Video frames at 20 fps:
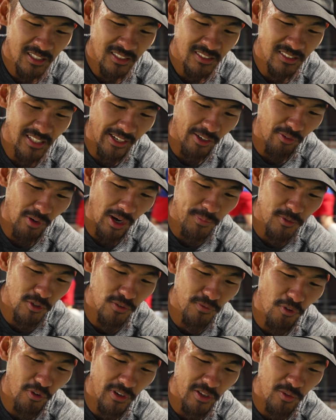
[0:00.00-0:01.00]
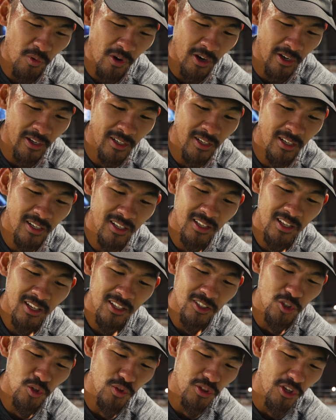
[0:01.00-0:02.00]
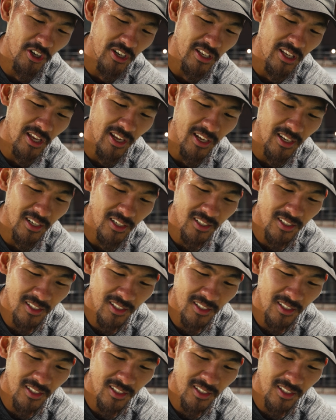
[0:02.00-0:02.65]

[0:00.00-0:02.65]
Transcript: second rep 241, 238,